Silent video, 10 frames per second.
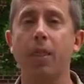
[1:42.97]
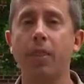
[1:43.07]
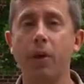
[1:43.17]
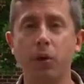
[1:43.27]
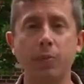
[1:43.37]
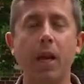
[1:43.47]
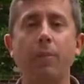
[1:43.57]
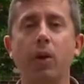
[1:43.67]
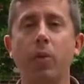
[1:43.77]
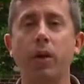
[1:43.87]
Those become
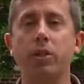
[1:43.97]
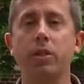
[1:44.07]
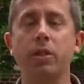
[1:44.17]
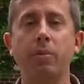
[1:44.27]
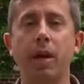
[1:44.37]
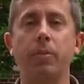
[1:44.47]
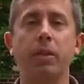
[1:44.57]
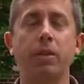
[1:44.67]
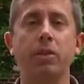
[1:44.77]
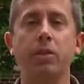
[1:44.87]
the questions that
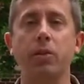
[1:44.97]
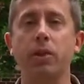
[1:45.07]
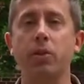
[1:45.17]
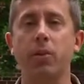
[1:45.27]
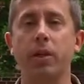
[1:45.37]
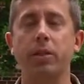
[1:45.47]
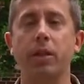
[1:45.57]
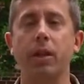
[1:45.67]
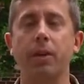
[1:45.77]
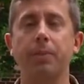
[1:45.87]
mathematicians are interested
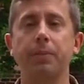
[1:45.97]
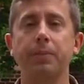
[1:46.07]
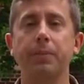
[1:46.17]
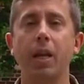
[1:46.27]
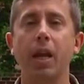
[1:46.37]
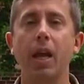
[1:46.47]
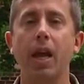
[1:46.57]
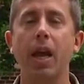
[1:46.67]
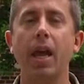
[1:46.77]
in.